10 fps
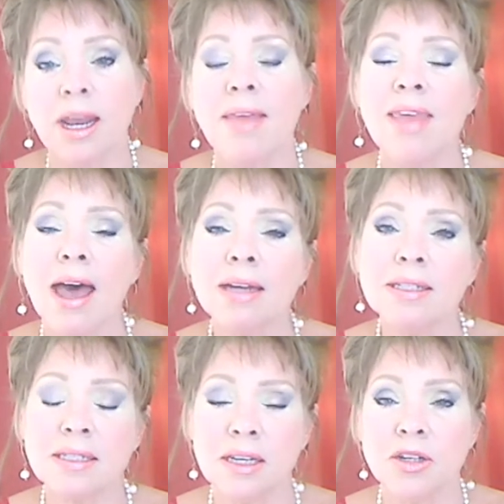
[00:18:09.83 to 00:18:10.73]
And that
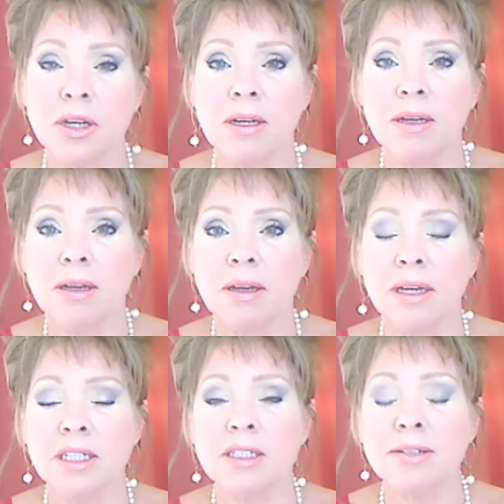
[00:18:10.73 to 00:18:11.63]
decision
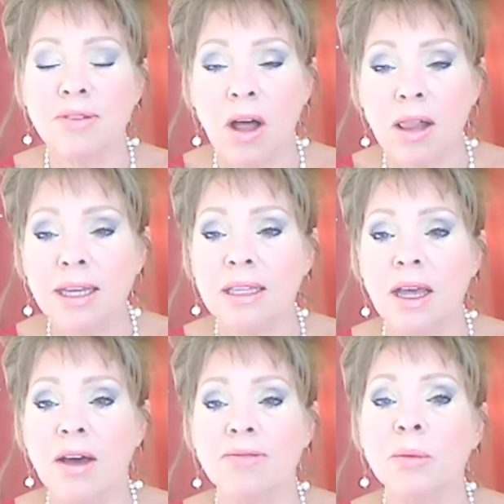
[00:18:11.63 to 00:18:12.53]
is to fall in
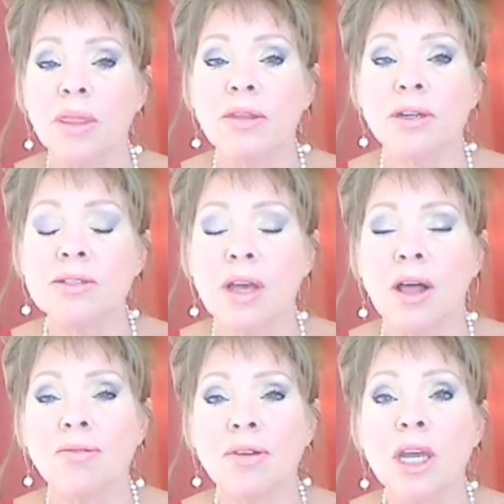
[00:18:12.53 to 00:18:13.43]
love with
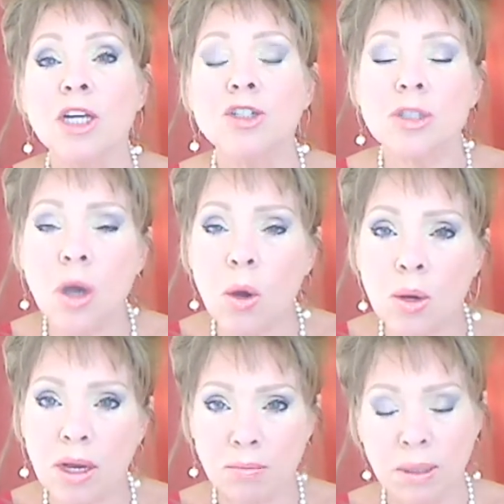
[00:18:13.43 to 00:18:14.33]
herself so
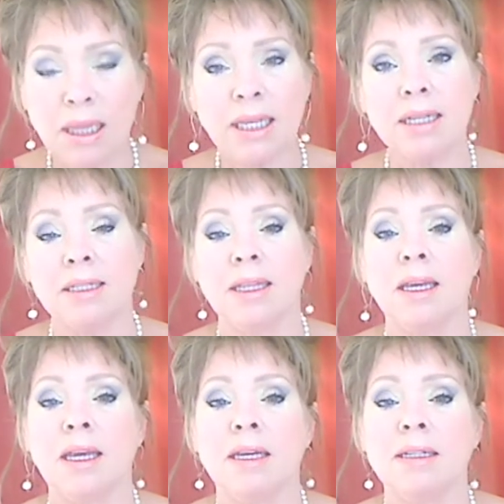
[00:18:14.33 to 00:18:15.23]

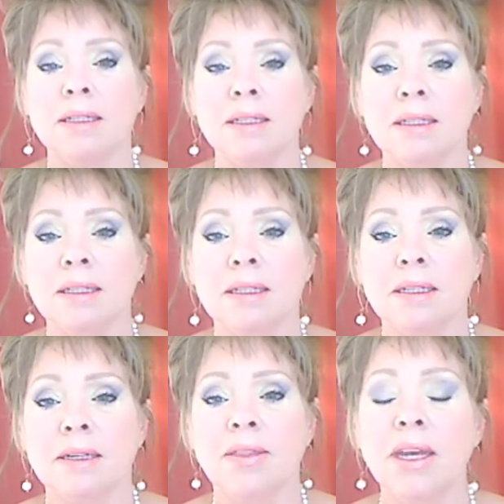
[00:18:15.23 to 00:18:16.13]
completely
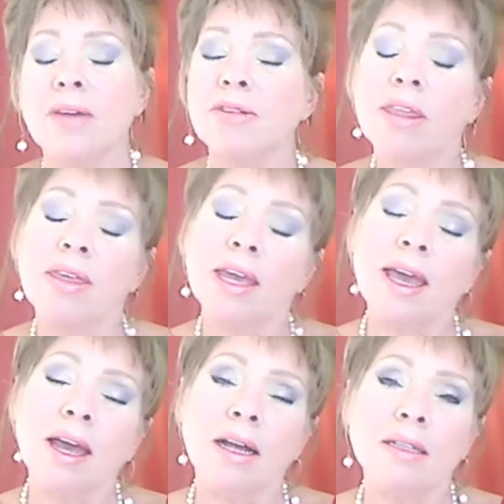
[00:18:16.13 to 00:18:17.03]
that everything
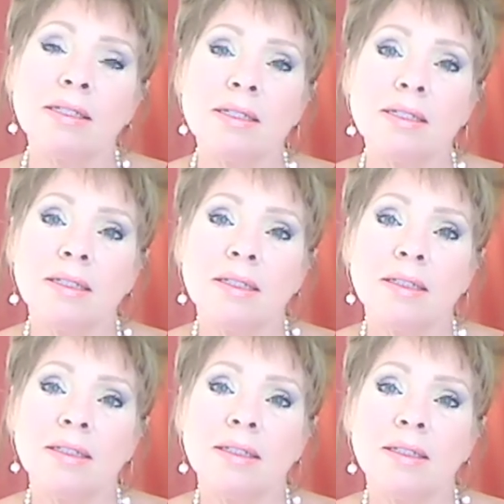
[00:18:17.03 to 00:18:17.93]
else
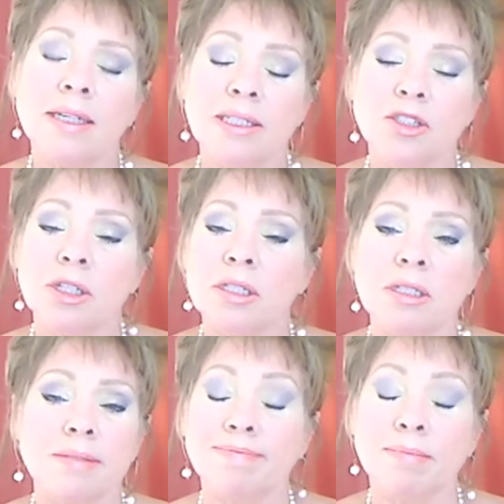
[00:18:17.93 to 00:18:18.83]
is
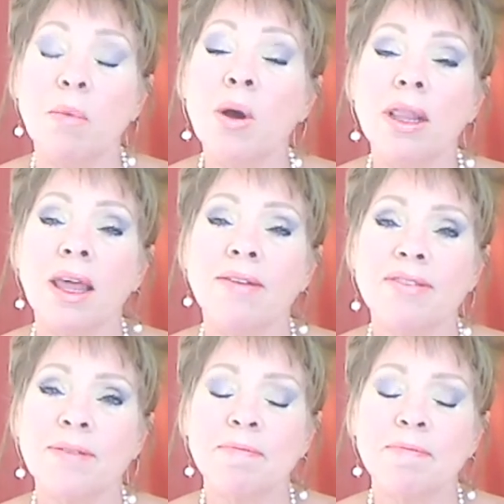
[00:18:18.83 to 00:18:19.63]
just more love.